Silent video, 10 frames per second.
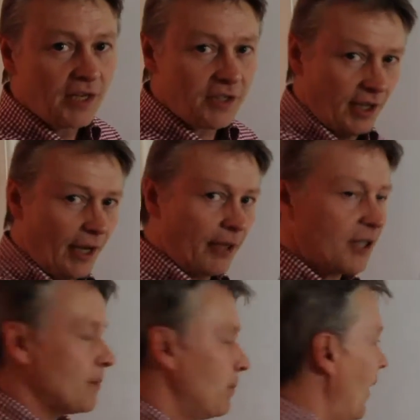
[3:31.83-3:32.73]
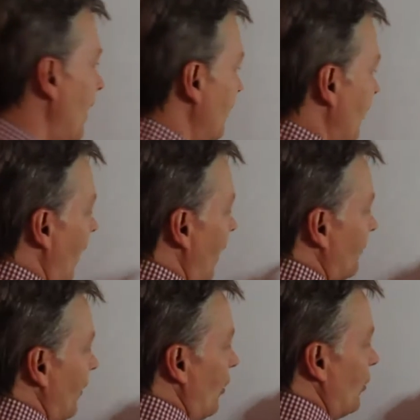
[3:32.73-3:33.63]
So let me explain that.
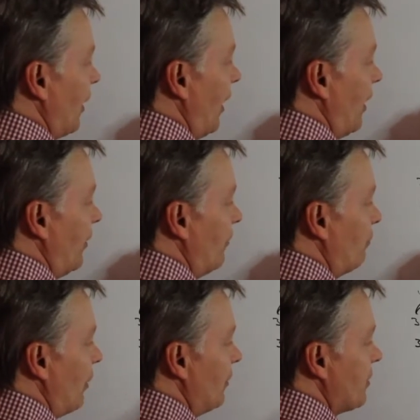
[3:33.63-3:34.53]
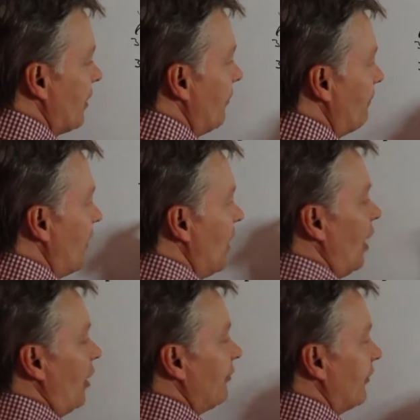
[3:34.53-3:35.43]
Okay, at the bottom,
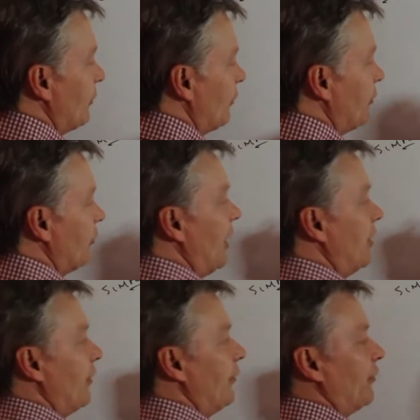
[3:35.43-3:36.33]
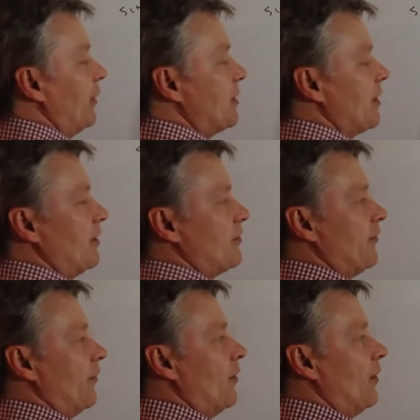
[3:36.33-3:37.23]
hopefully we're agreed that 3 times
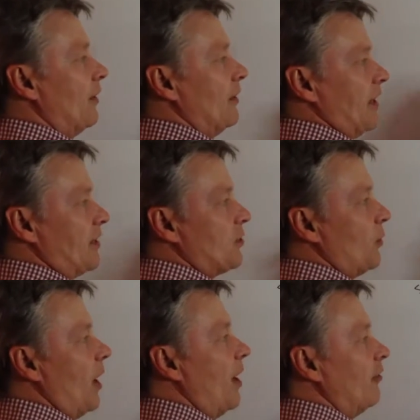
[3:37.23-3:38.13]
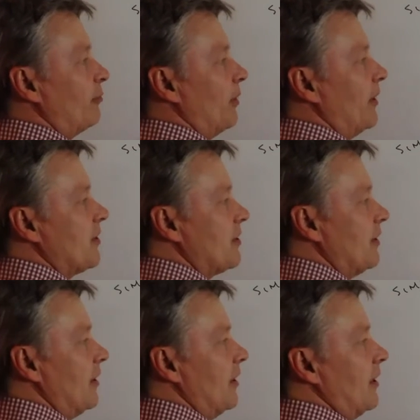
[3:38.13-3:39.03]
4 is 12, plus
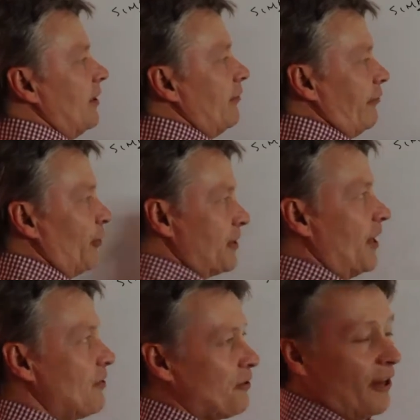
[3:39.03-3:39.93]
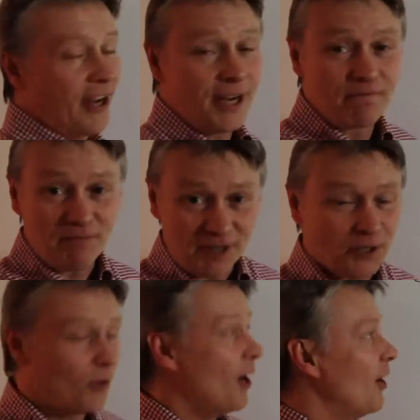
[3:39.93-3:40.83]
4 times 3 is
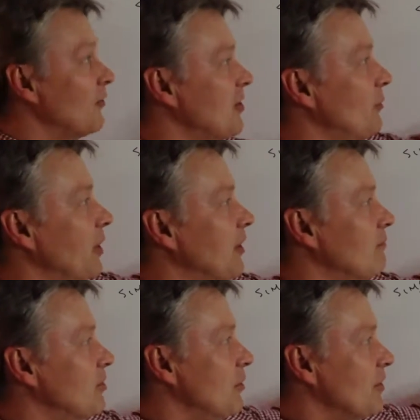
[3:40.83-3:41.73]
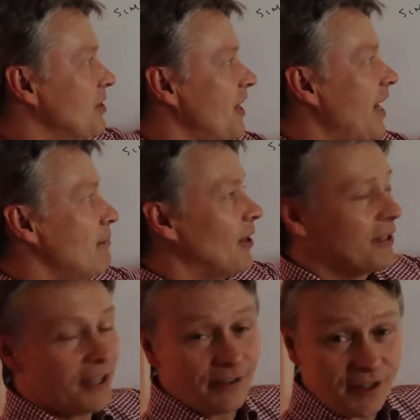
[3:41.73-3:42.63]
12, so we can do the same
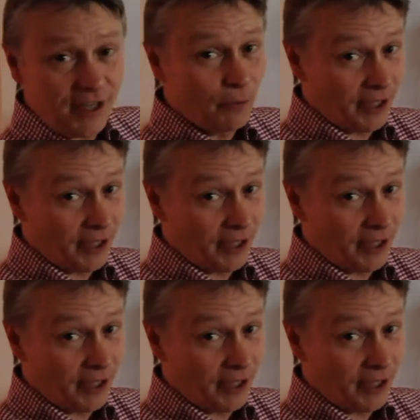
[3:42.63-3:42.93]
idea as here.